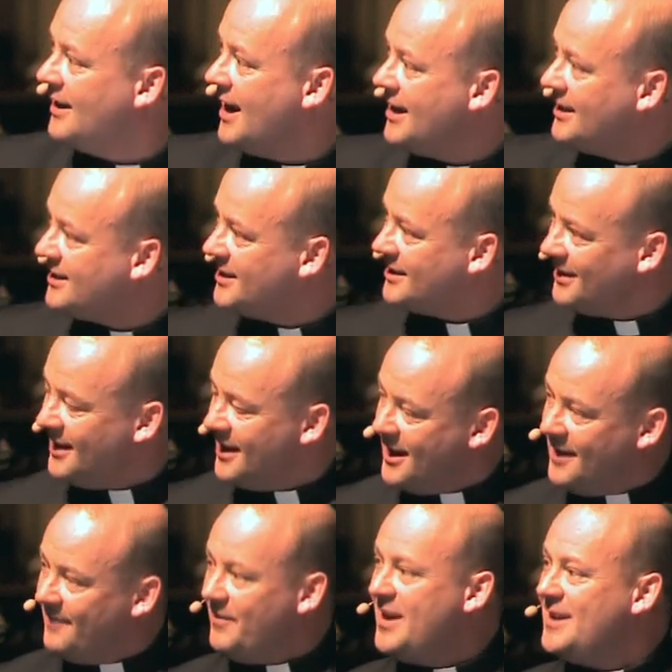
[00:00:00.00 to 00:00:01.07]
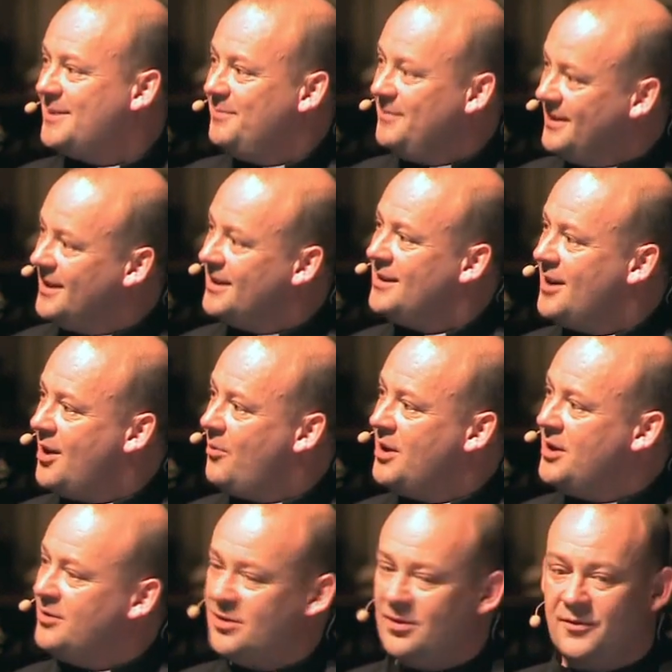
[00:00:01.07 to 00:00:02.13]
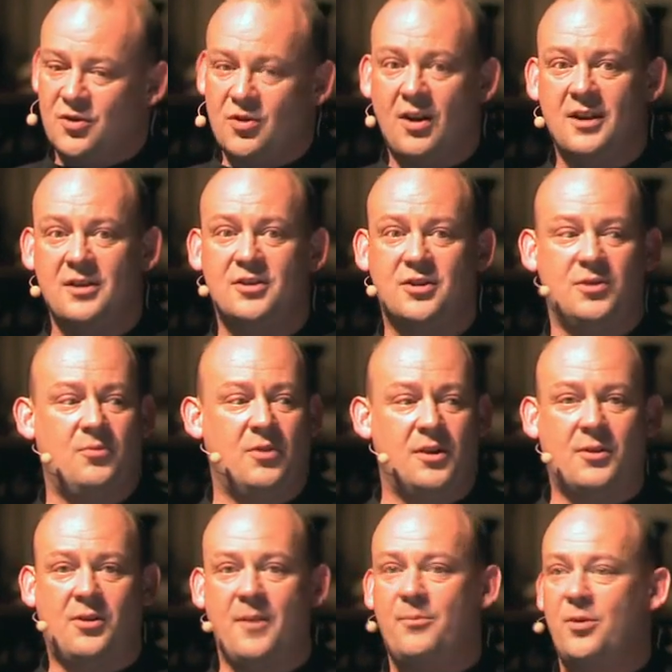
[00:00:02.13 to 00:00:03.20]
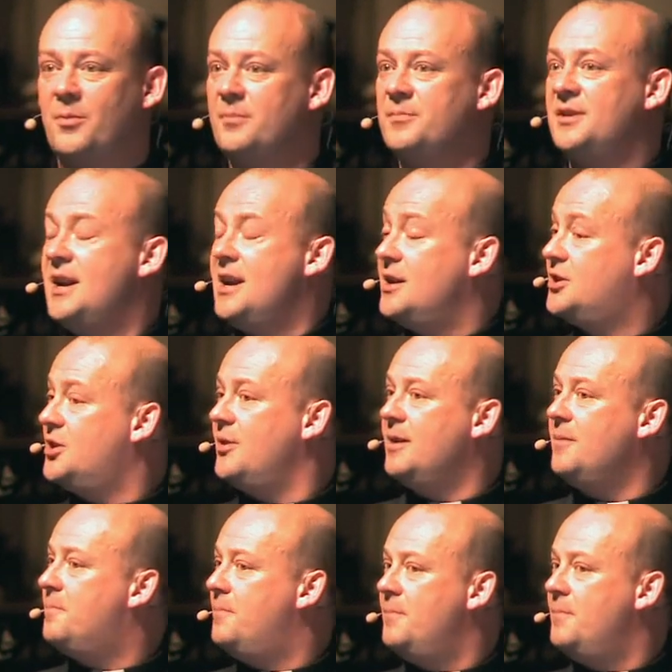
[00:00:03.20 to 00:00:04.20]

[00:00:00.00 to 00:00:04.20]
it's you know, when you sort of try and do, one of the great problems here, doing